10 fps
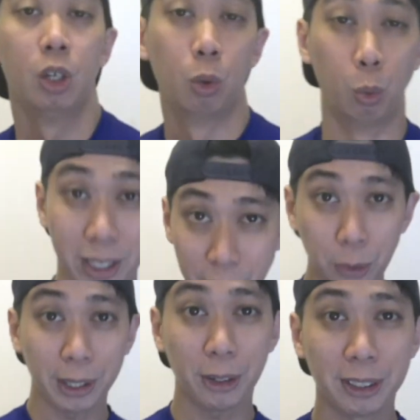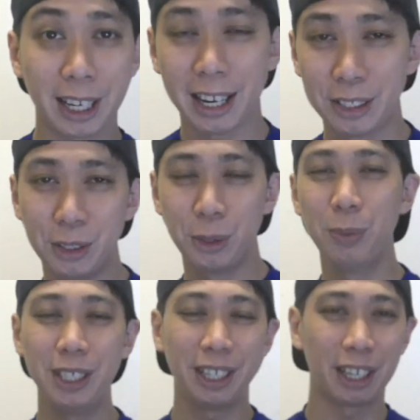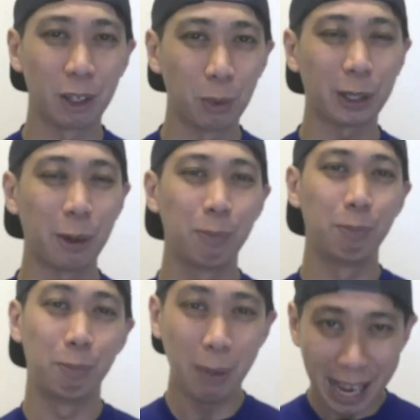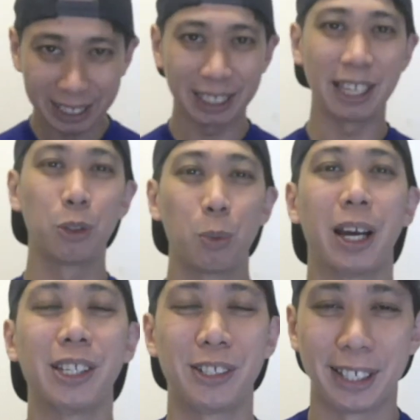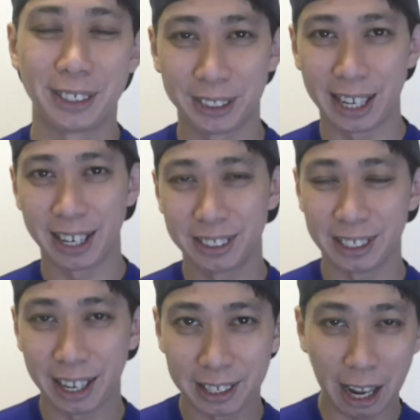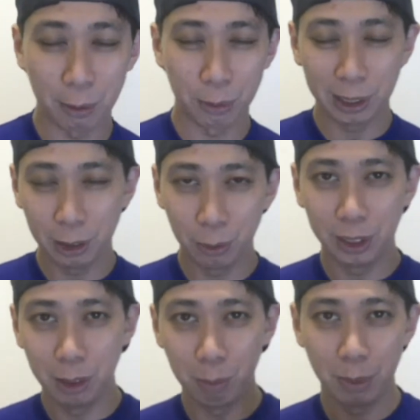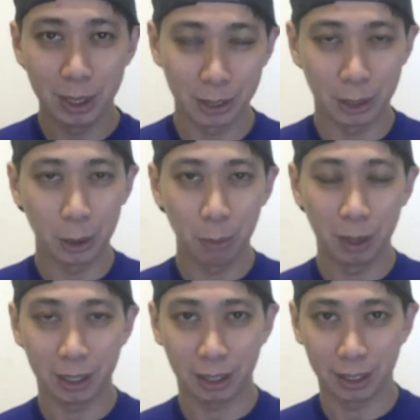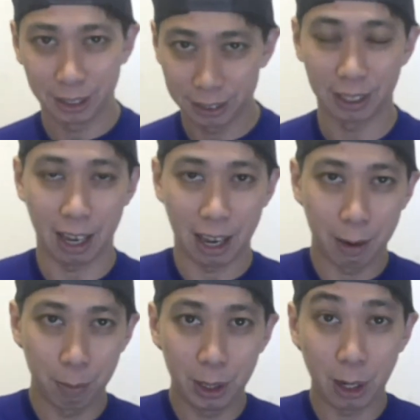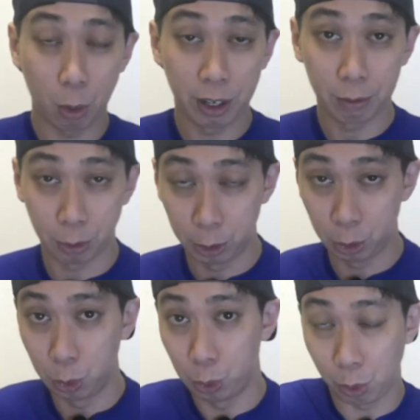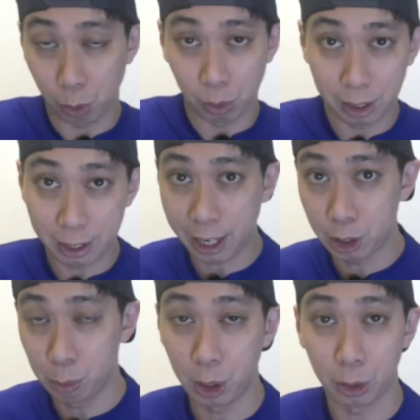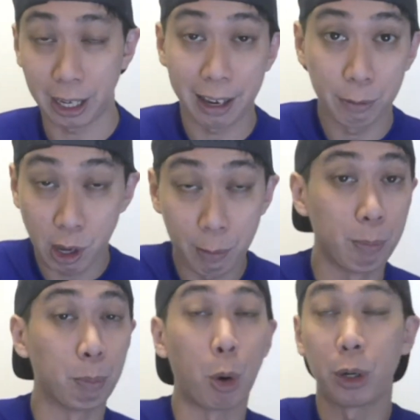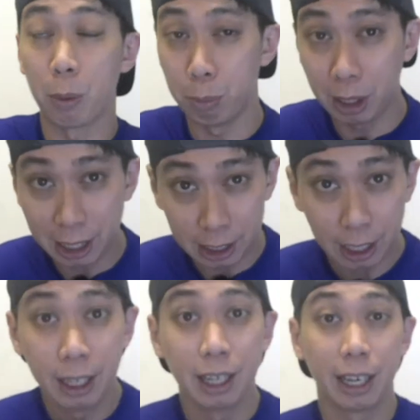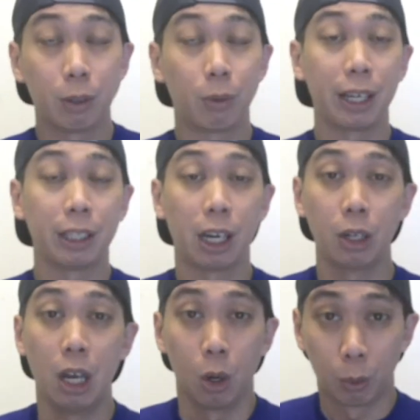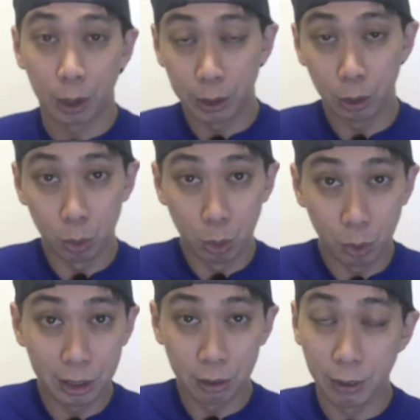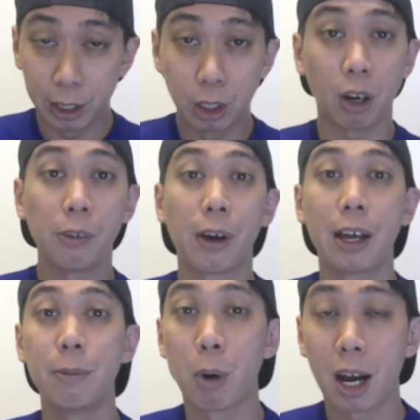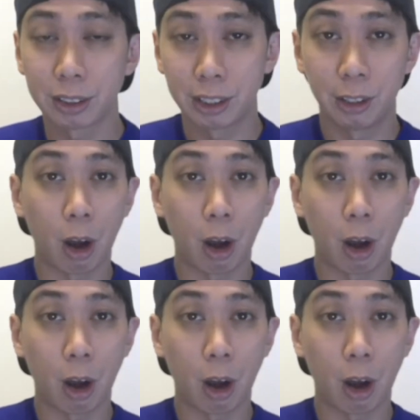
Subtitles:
What's going on, guys? This is me Ying, and welcome back again to my channel, guys. And I really missed you because I've been away for 2 to 3 days because I have some important meeting. And right now we're going to do this video of unboxing